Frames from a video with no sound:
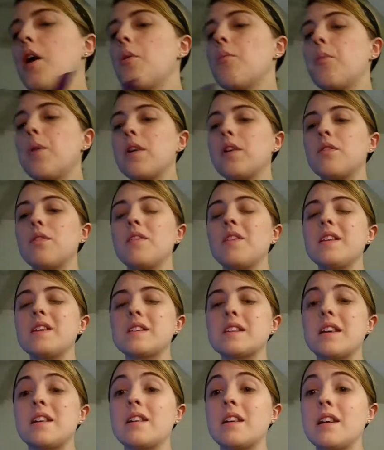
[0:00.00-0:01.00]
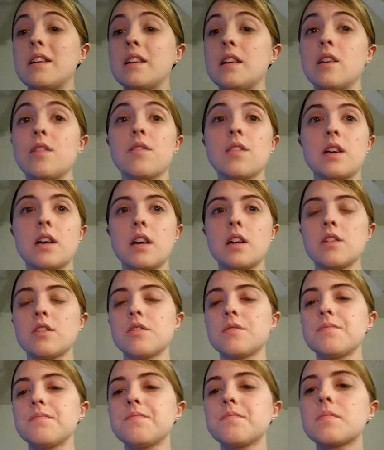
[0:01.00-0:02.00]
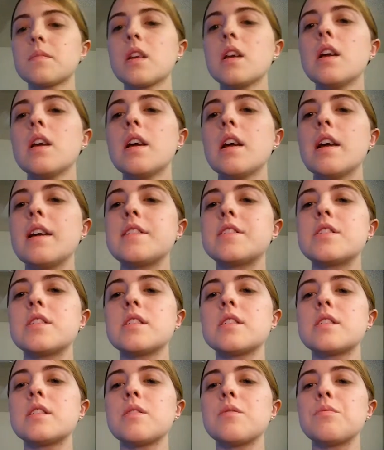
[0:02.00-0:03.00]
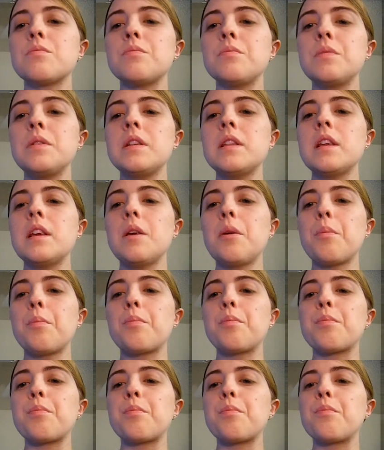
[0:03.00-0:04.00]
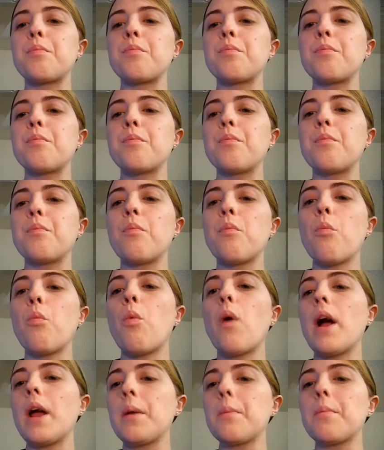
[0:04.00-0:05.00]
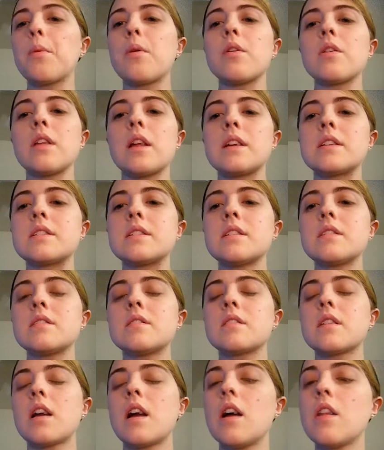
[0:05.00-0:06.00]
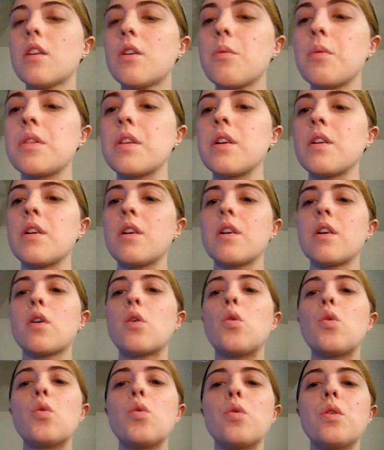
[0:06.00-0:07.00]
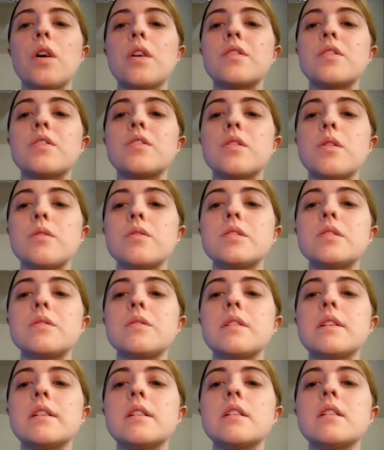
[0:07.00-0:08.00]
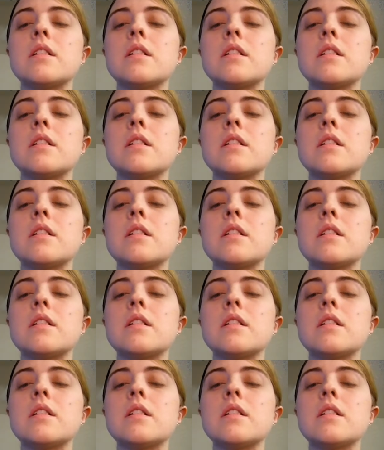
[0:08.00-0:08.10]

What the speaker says: but you at least get an idea of the color. It's just a really white pearlescent color with a cool undertone to it.